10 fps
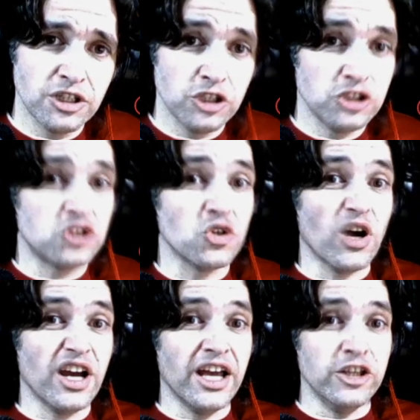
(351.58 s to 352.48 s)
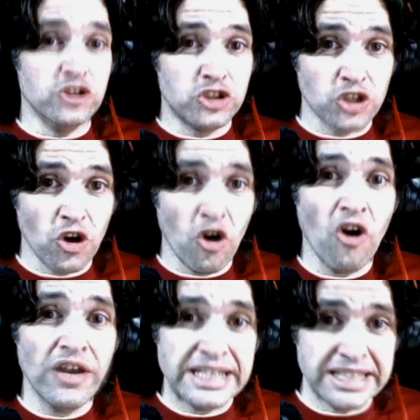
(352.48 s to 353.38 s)
So anseo
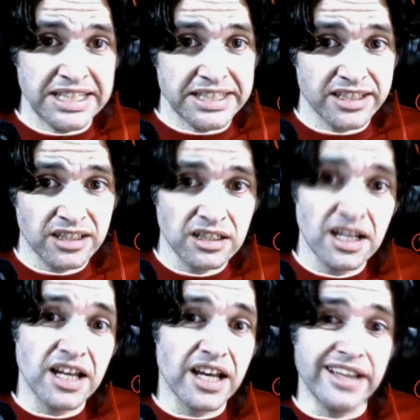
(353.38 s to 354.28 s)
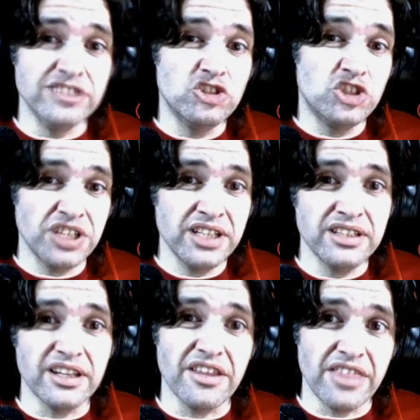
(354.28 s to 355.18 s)
here,
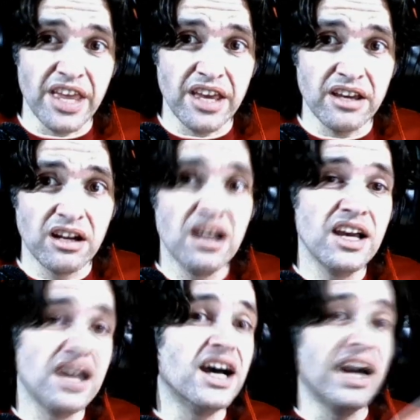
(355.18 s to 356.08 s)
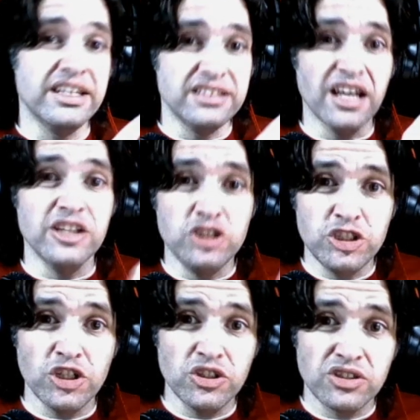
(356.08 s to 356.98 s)
anshin there, and
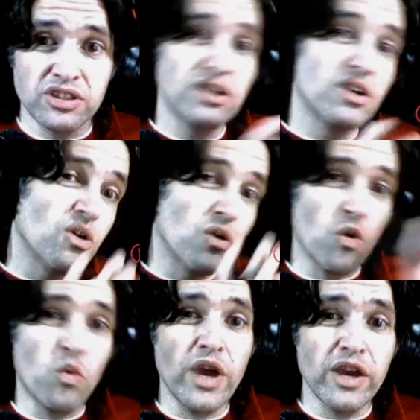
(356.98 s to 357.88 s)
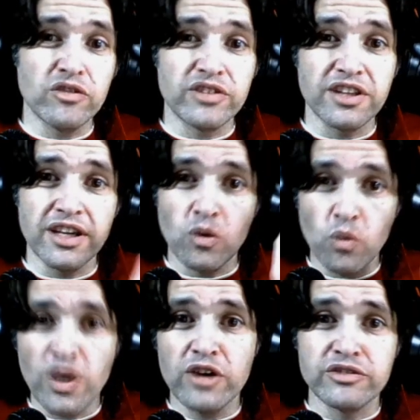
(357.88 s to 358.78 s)
anshut way over there,
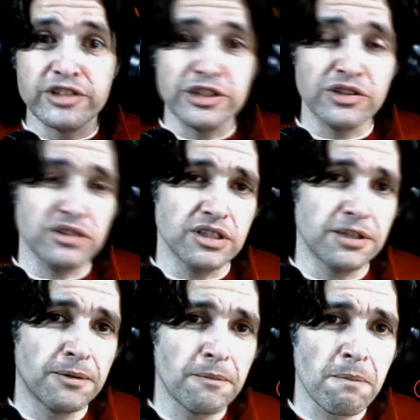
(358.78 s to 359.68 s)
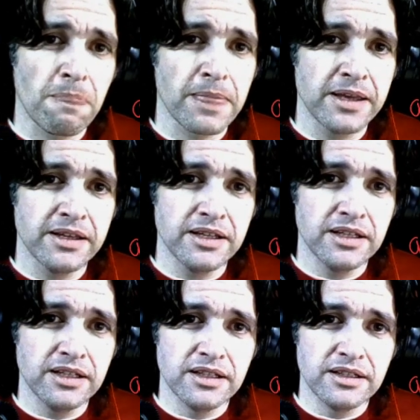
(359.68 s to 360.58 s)
way over yonder.
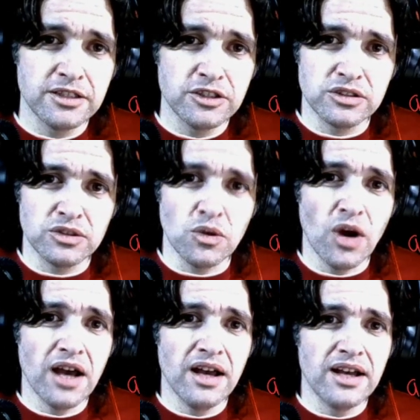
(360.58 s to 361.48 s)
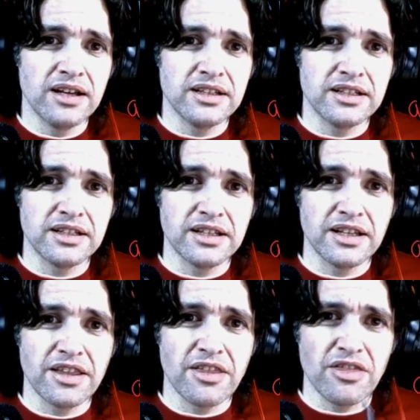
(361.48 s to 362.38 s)
So
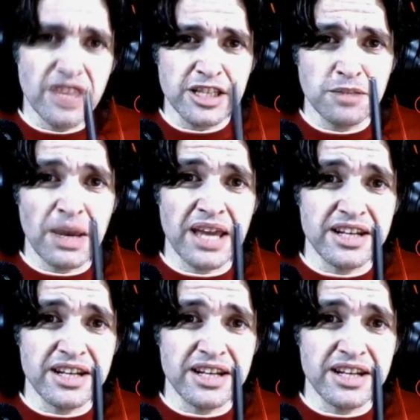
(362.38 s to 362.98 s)
this pen